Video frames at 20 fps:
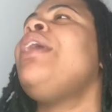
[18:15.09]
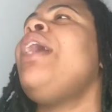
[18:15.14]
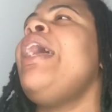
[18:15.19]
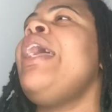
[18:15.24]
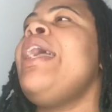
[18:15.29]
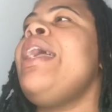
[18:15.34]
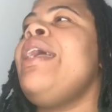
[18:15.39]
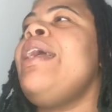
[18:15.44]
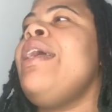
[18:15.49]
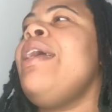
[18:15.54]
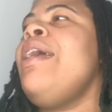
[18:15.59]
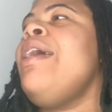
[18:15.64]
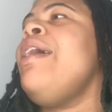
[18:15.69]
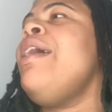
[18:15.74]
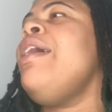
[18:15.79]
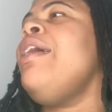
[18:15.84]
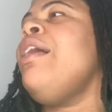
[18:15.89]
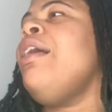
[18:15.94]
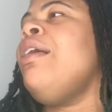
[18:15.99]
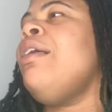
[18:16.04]

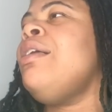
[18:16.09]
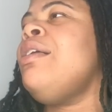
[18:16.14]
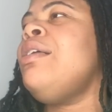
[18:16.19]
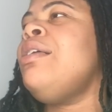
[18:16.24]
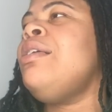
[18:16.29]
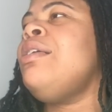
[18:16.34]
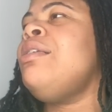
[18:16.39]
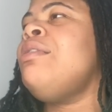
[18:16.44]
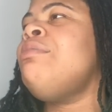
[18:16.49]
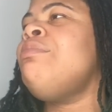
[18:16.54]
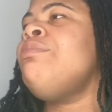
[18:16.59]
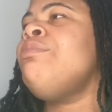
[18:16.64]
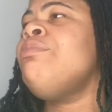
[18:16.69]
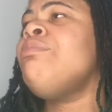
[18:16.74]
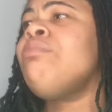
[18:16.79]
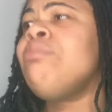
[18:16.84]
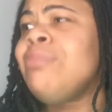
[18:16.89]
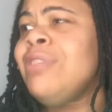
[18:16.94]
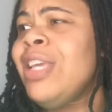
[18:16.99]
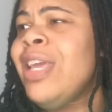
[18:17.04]
And,
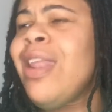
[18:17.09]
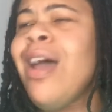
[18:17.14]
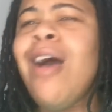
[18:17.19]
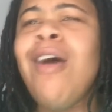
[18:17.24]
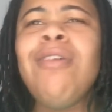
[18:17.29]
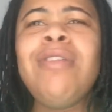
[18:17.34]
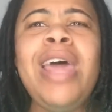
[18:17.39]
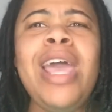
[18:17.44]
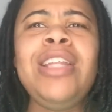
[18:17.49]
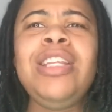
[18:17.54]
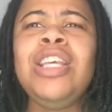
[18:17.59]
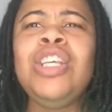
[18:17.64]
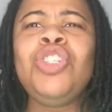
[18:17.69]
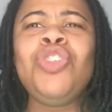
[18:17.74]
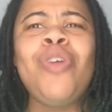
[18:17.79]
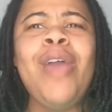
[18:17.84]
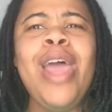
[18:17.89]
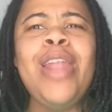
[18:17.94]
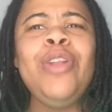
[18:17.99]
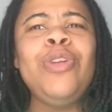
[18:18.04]
you know, they just
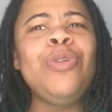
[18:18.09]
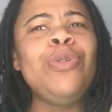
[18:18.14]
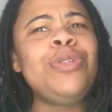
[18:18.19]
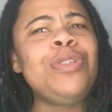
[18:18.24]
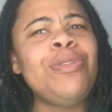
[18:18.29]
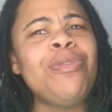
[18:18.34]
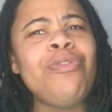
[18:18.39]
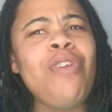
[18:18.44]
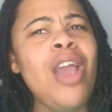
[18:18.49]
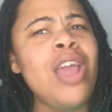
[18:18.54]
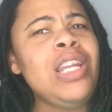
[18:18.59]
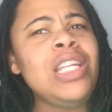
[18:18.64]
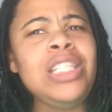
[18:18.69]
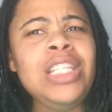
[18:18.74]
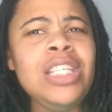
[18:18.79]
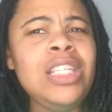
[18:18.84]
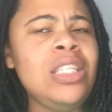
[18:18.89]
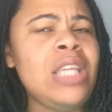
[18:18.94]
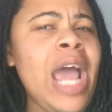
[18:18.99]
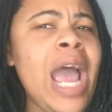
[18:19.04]
trying to do some
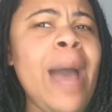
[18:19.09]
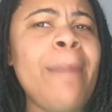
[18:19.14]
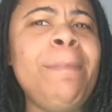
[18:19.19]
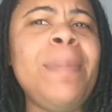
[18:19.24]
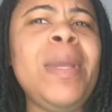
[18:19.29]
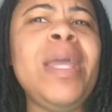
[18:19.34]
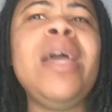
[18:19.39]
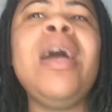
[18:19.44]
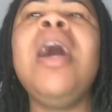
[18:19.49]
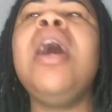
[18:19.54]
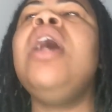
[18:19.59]
furniture shopping.